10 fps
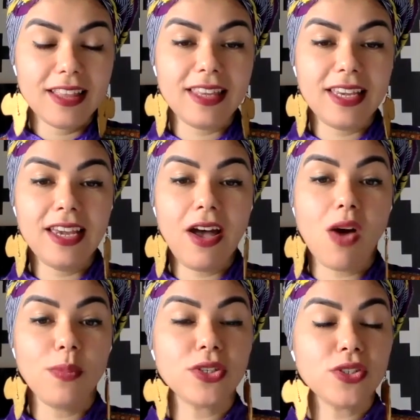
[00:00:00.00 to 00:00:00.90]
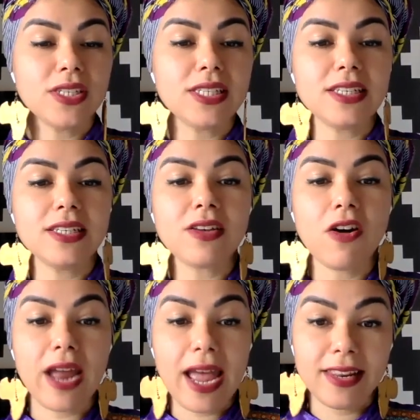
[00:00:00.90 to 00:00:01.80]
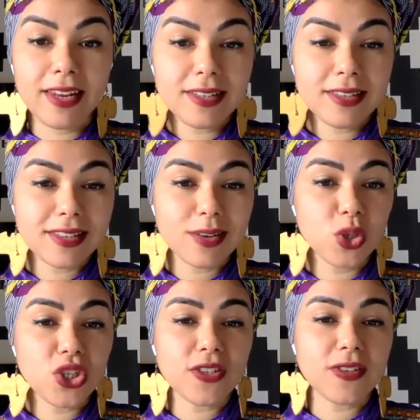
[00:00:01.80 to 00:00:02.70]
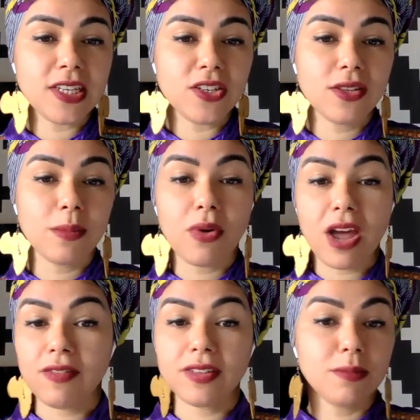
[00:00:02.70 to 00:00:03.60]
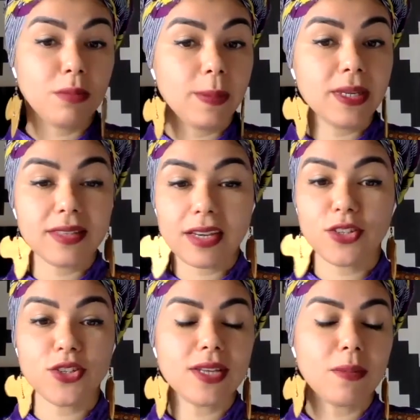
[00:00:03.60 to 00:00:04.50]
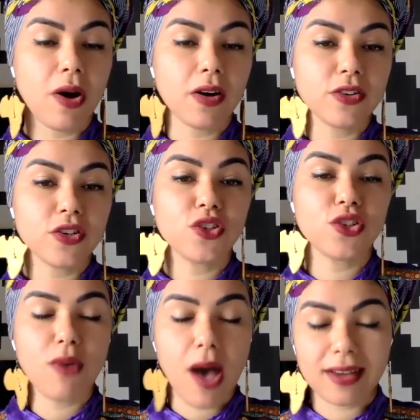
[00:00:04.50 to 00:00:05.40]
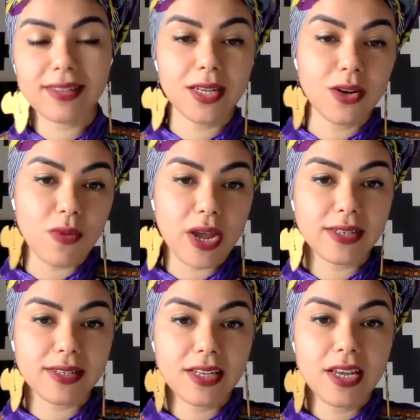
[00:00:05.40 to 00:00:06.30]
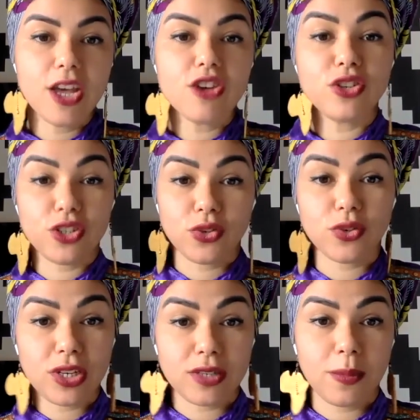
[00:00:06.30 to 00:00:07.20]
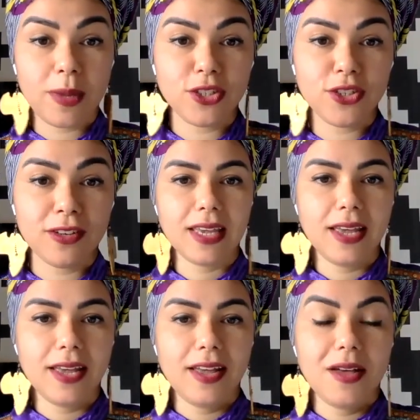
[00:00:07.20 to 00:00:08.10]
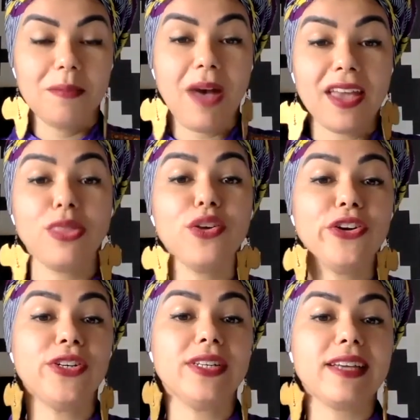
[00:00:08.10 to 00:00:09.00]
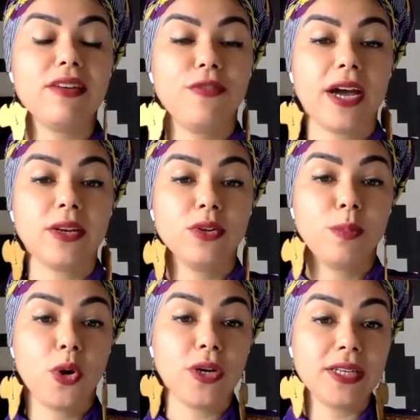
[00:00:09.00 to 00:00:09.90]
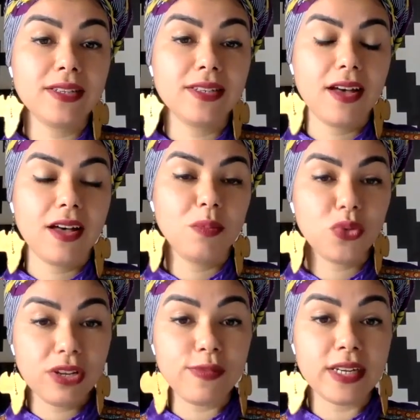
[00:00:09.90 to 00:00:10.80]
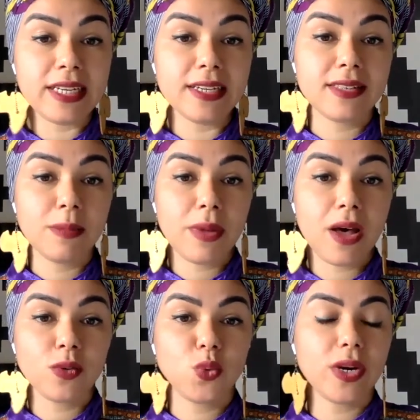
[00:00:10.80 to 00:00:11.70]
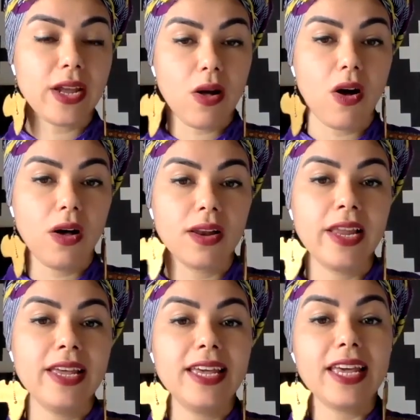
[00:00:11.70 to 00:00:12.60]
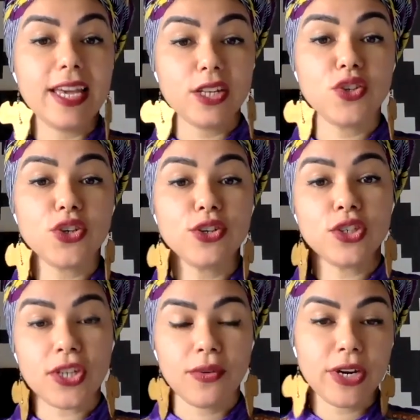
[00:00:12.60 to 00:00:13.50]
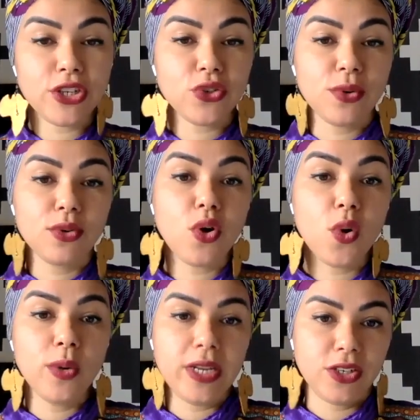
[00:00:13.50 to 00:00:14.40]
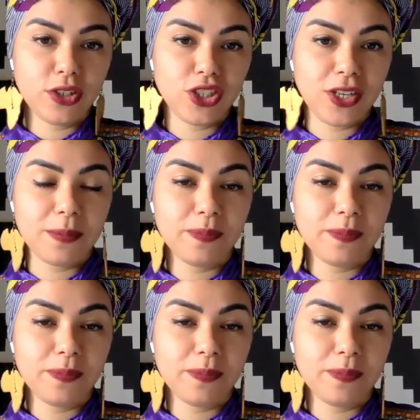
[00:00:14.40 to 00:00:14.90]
The opportunities are endless. We just need the private and public sectors and partners to accelerate digital transformation. My third and final point, briefly, is about what I call intergenerational co-leadership.